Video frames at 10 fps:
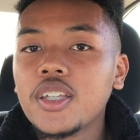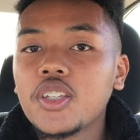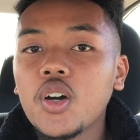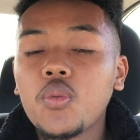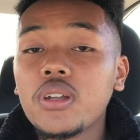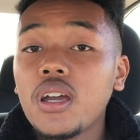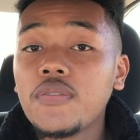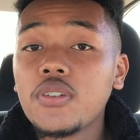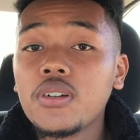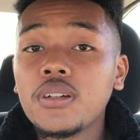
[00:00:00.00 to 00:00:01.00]
So
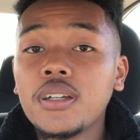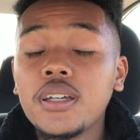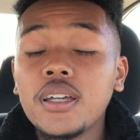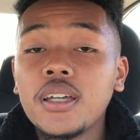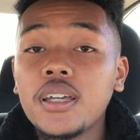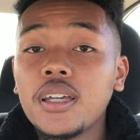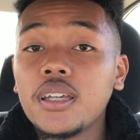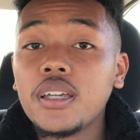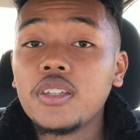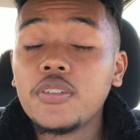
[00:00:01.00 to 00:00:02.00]
whenever
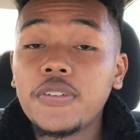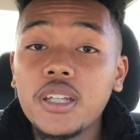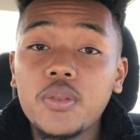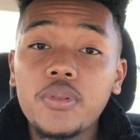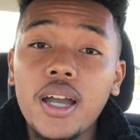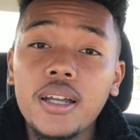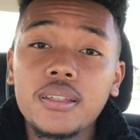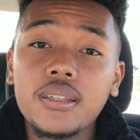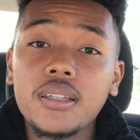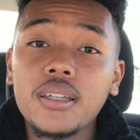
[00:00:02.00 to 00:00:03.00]
you finish
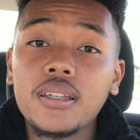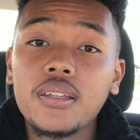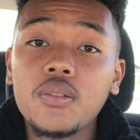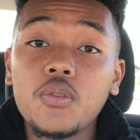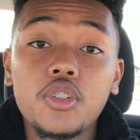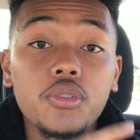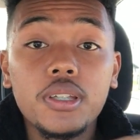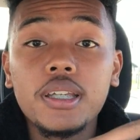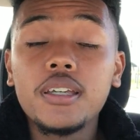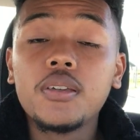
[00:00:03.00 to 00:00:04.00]
practicing with your
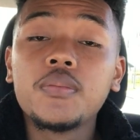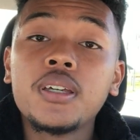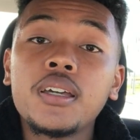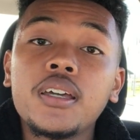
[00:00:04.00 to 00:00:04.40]
team...